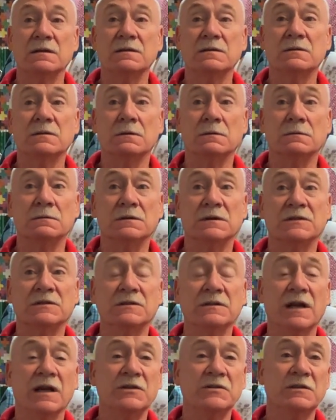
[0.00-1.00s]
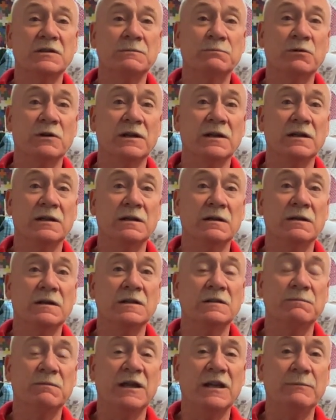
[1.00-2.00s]
So it's not just Bernina,
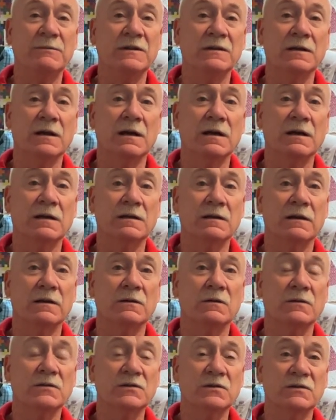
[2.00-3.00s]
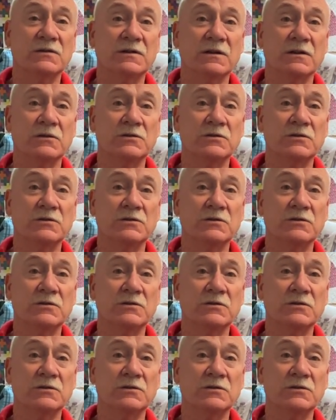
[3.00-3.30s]
it's baby lock. I also sell